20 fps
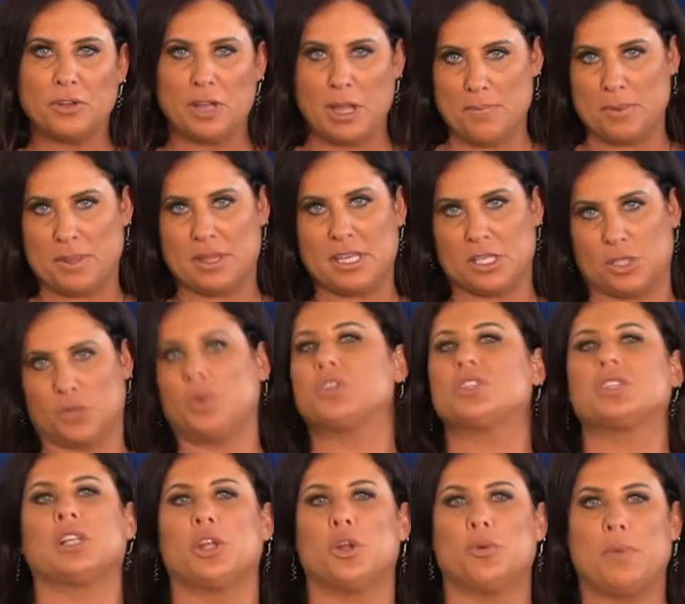flip the
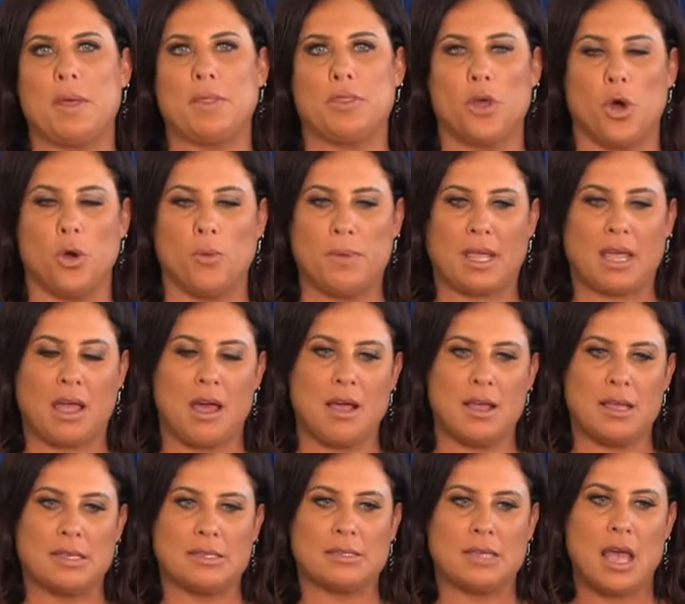switch a little bit though
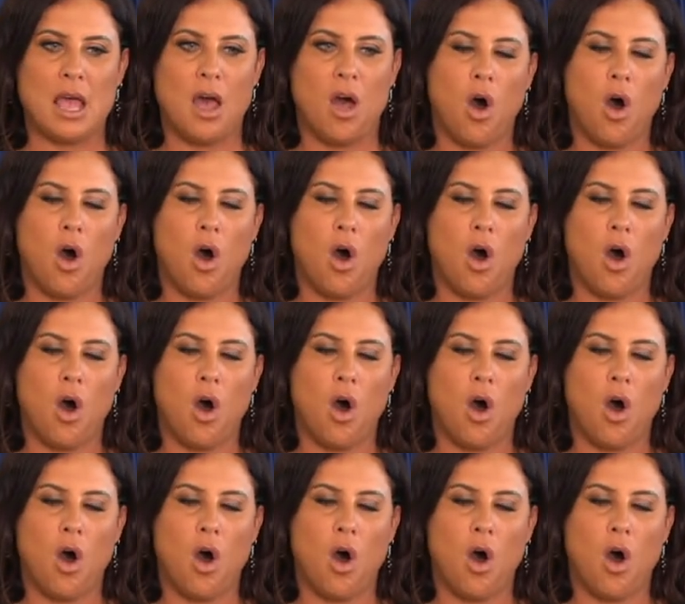because